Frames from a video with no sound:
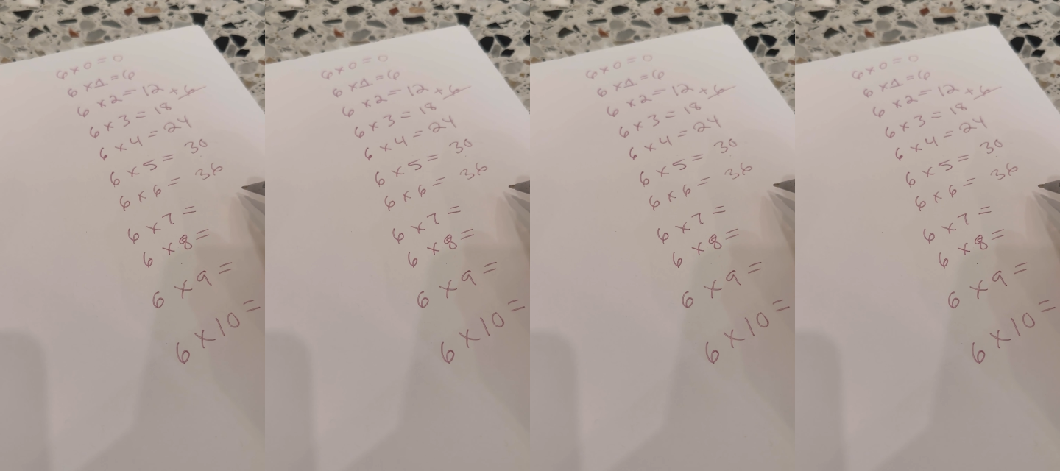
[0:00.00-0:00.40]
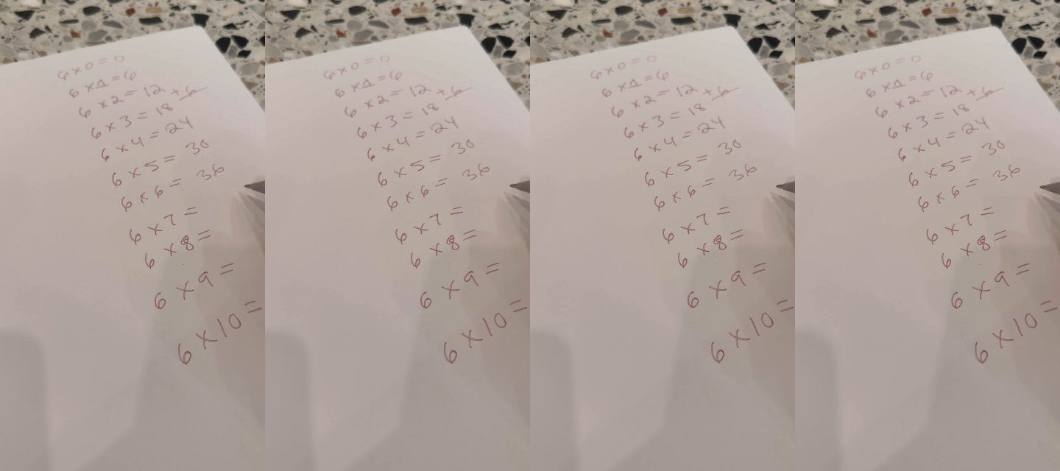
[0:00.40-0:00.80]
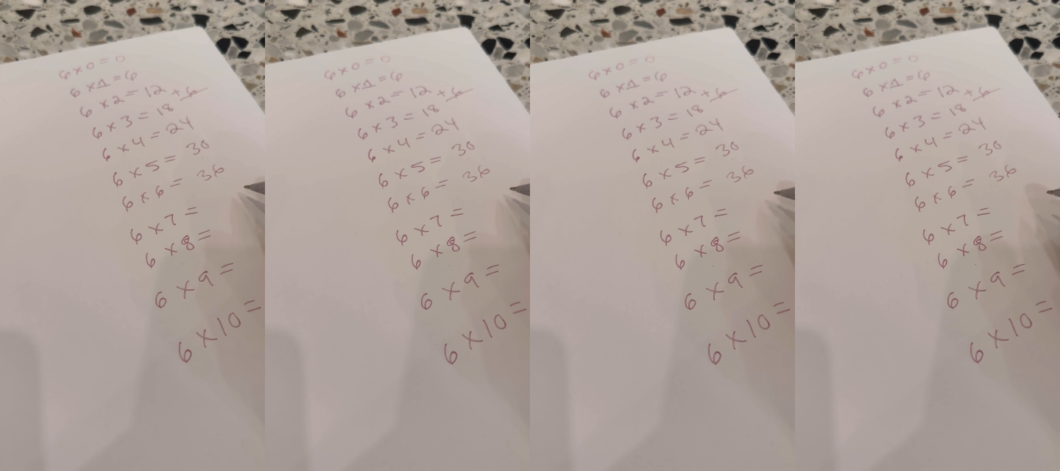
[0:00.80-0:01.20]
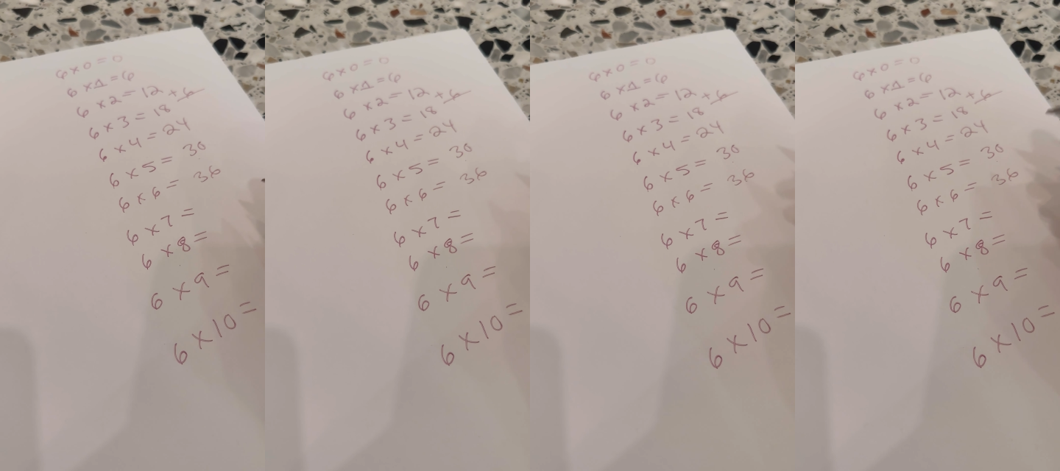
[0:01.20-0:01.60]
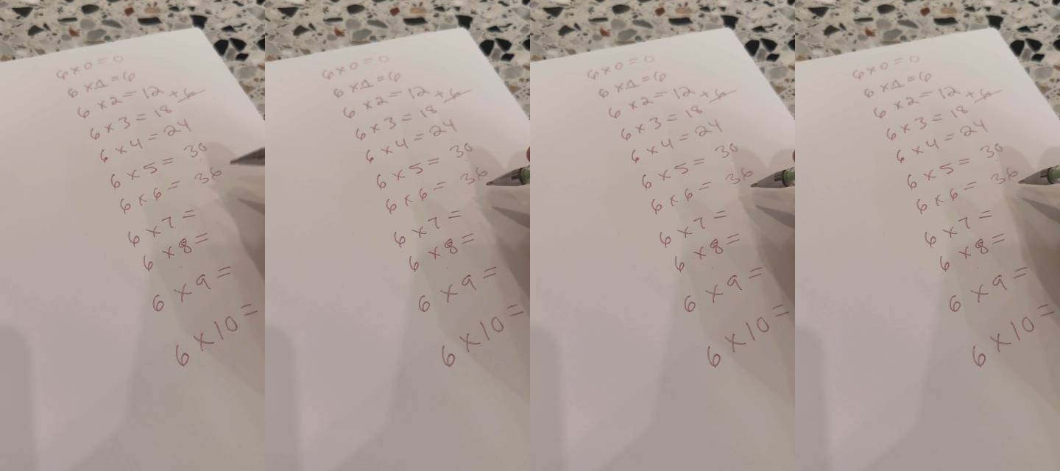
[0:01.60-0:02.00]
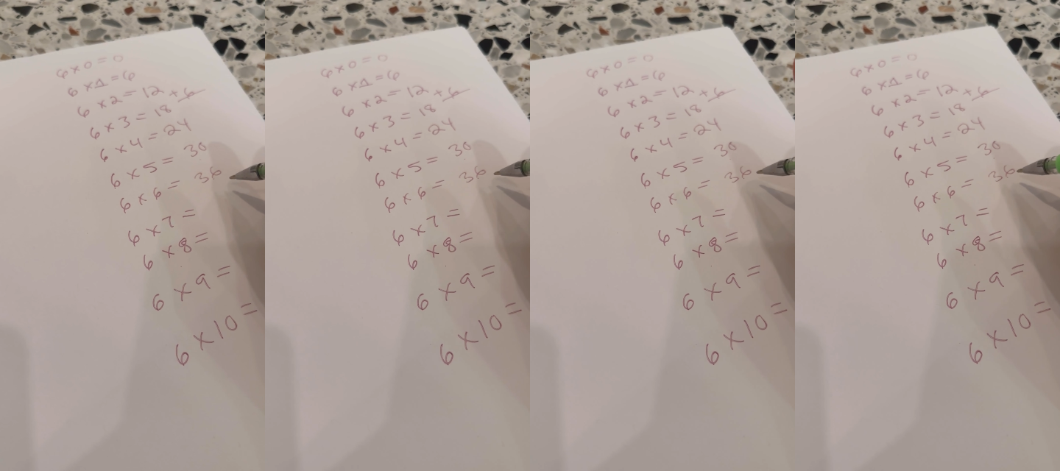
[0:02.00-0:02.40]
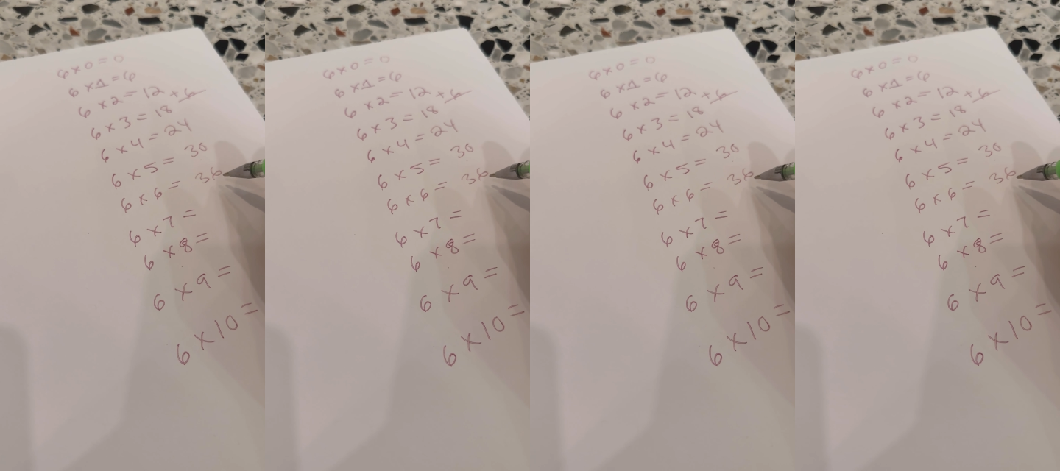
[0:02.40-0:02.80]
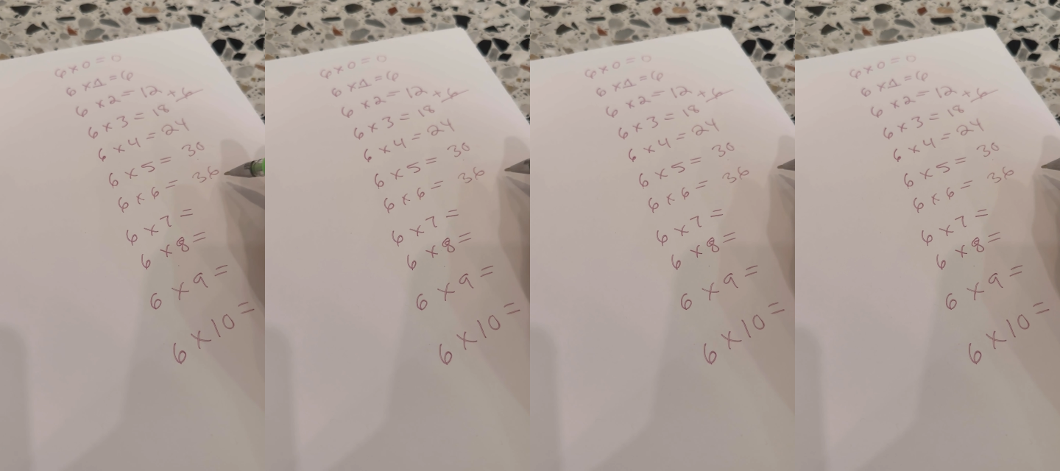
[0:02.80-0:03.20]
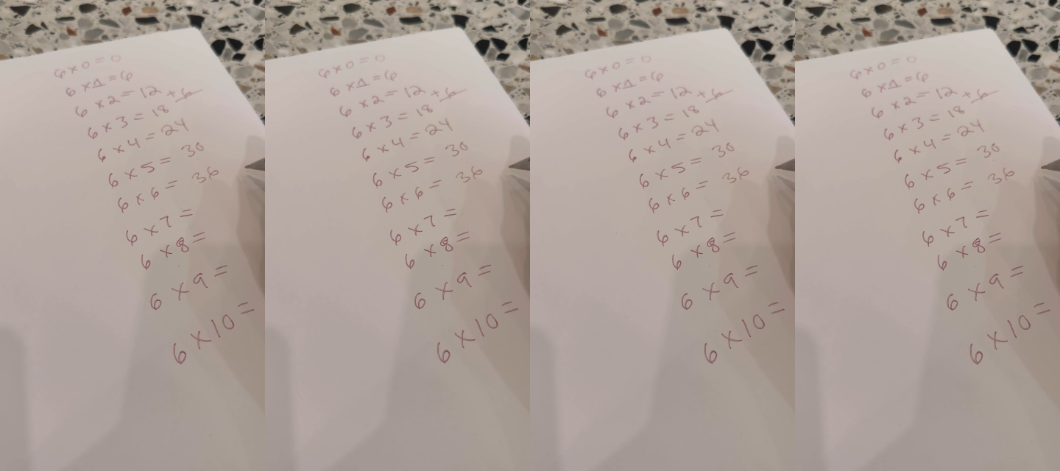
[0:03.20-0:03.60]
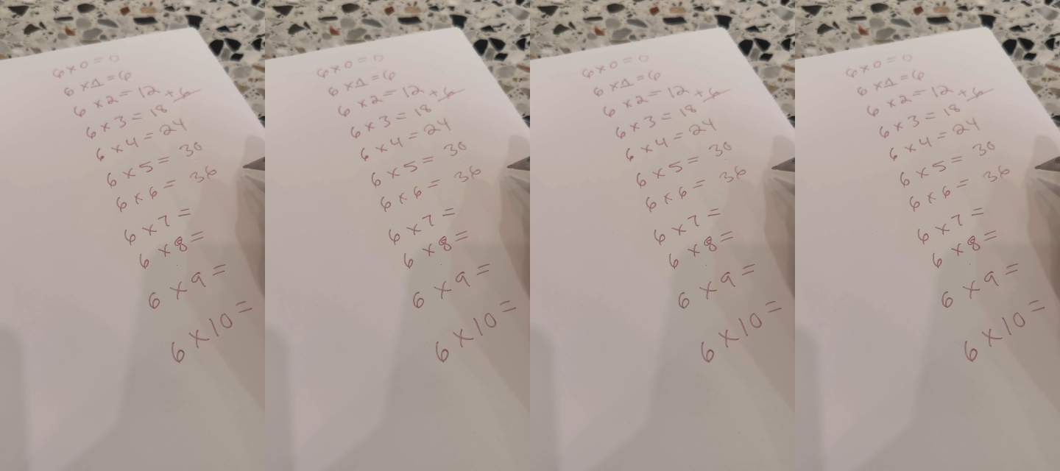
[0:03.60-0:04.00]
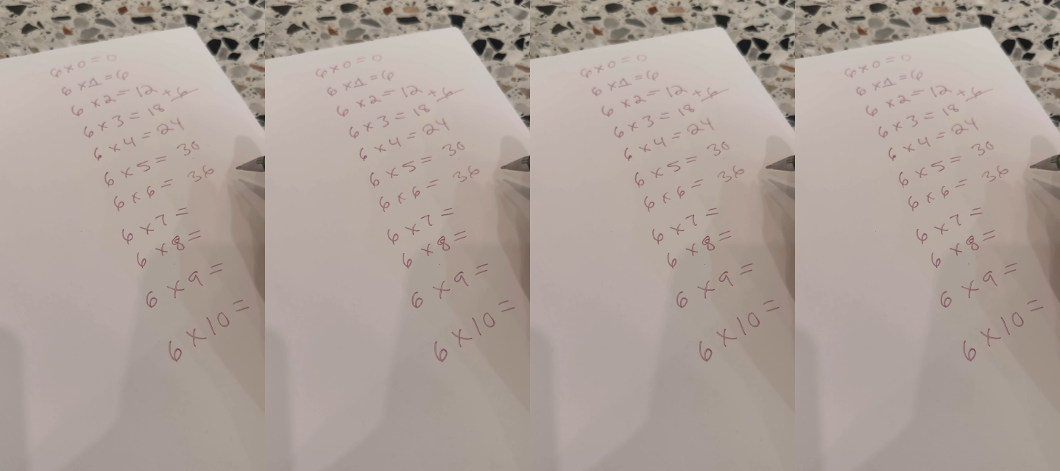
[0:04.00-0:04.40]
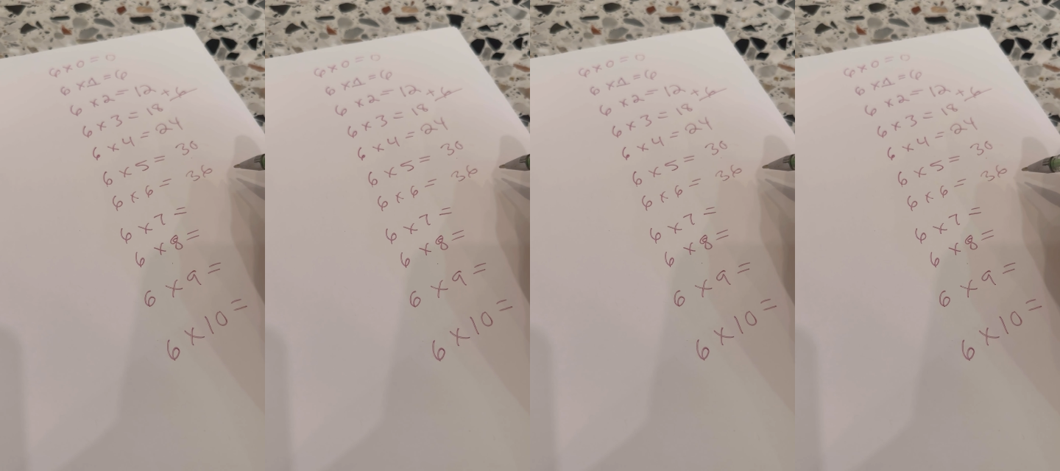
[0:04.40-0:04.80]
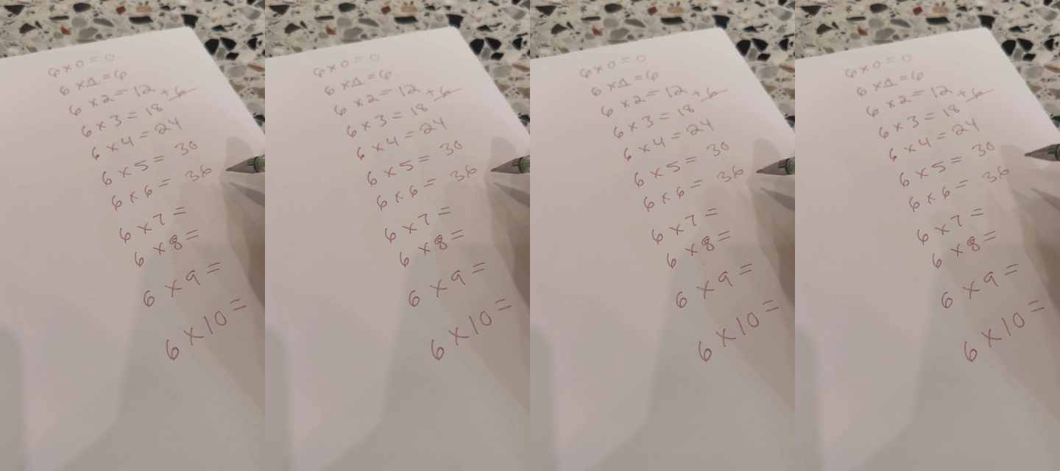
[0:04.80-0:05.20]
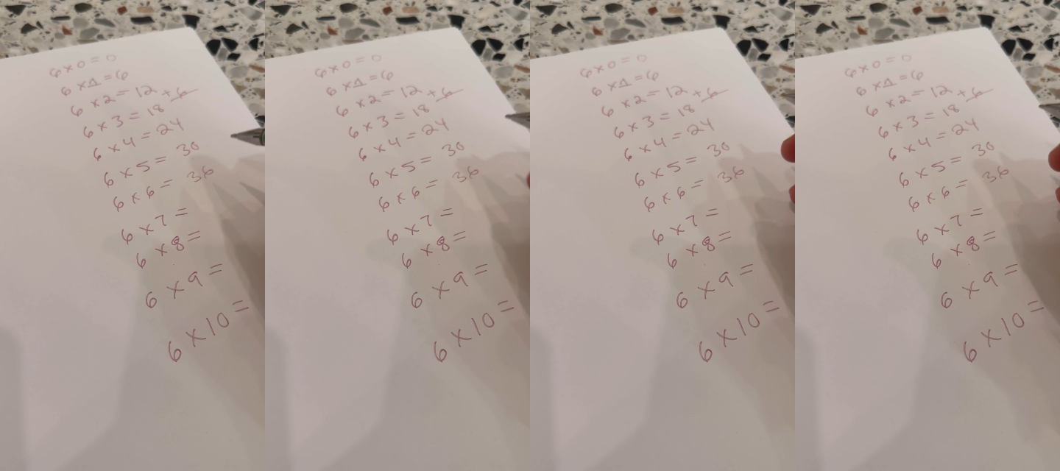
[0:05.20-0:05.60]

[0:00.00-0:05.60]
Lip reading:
No face is visible, so there are no lips to read.